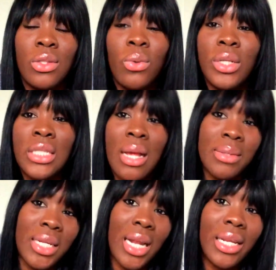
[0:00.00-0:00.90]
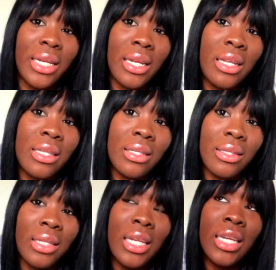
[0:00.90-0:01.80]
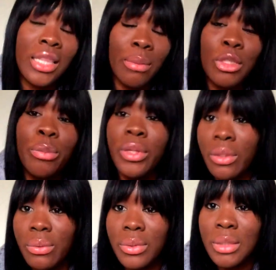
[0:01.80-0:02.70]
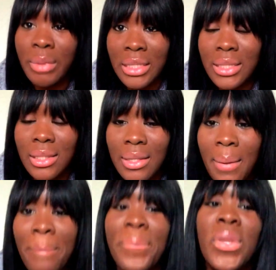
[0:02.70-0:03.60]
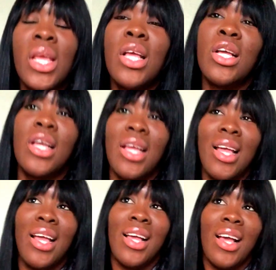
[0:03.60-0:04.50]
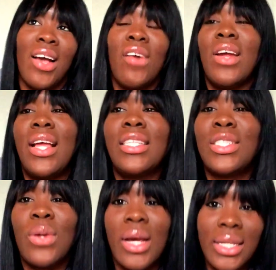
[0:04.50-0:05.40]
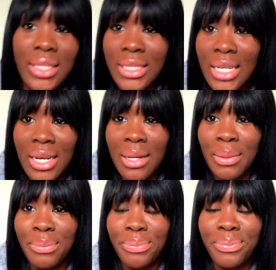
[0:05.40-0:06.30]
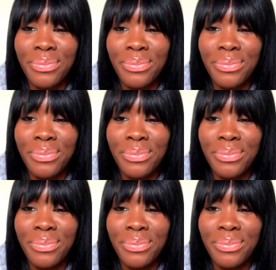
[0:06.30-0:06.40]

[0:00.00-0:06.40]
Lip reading: during times that I needed them to be used, basically. All right, so I get the job.